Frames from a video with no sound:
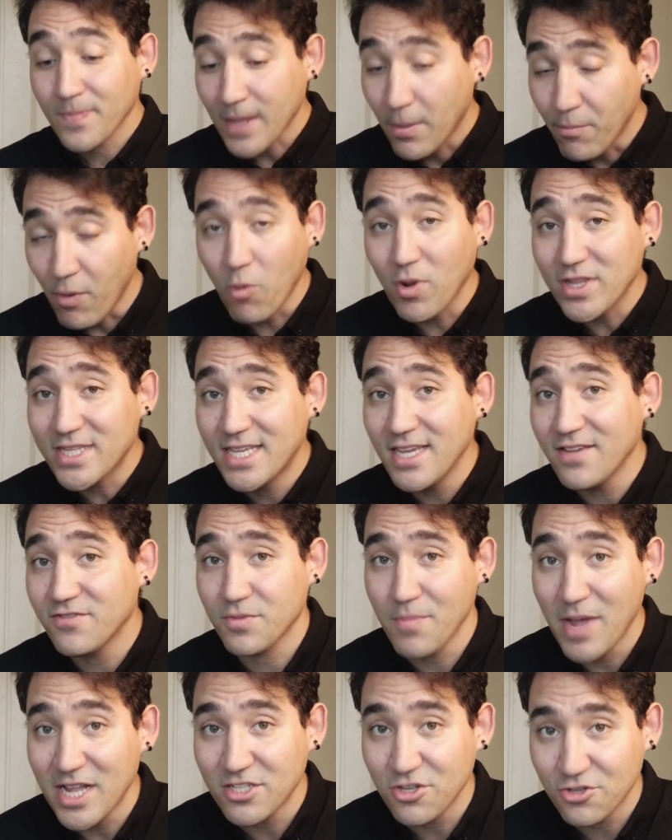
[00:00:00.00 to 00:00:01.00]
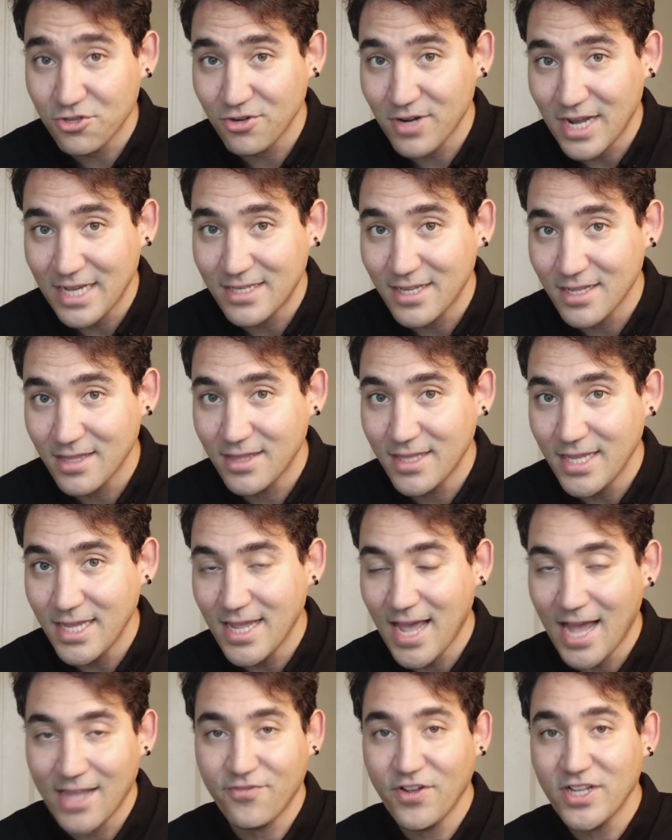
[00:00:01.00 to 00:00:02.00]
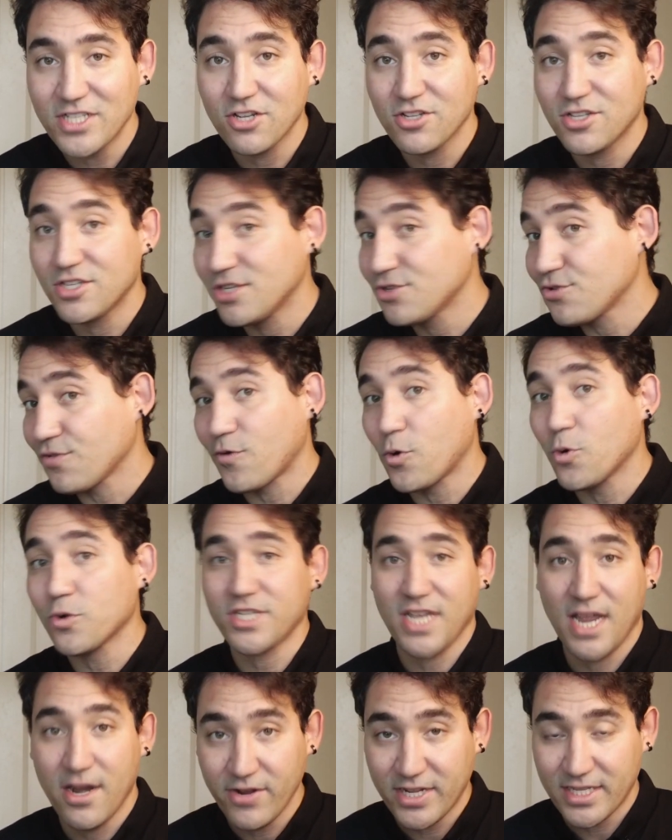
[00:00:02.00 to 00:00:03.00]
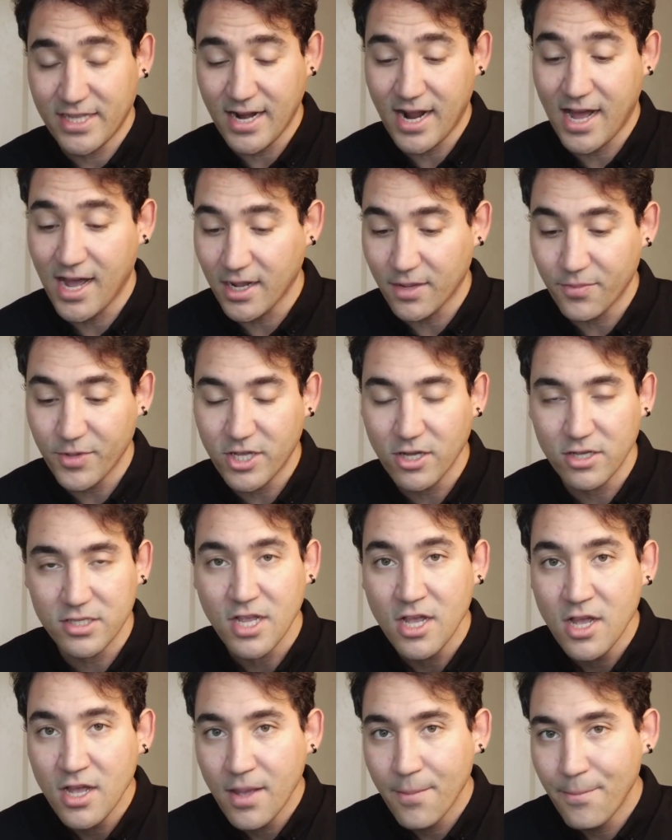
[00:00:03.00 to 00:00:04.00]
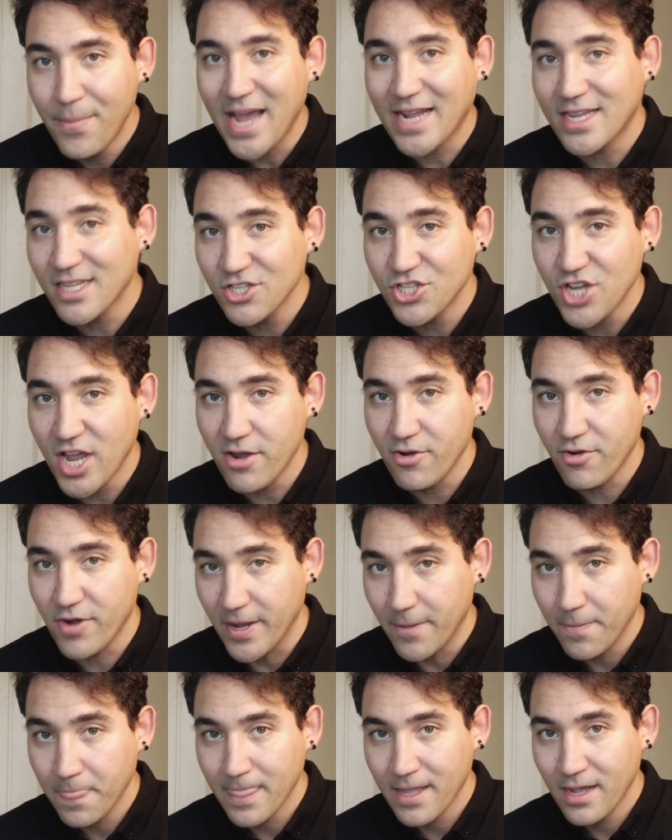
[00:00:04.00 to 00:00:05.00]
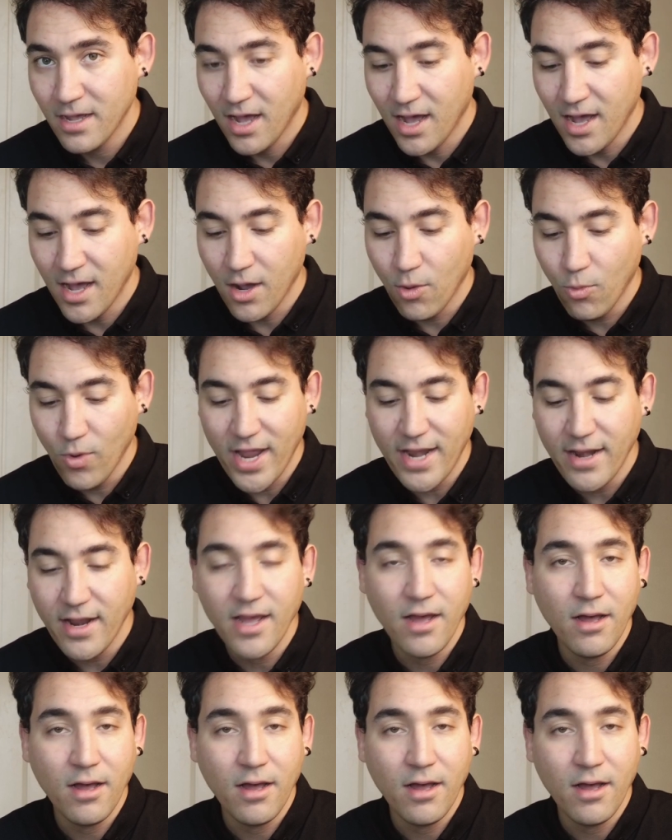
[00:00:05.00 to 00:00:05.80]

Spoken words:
But what gives Manchester United the advantage is, of course, Erik Ten Hag, because back in January, when